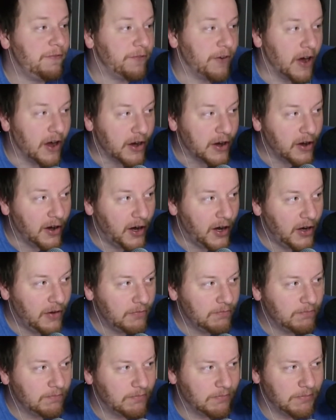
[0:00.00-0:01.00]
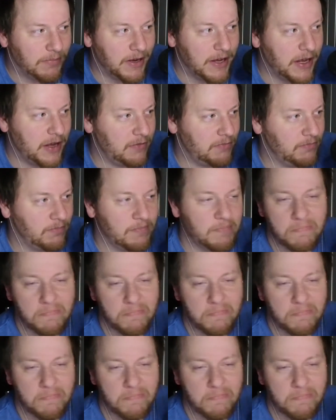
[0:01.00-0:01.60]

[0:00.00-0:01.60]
fuck her, but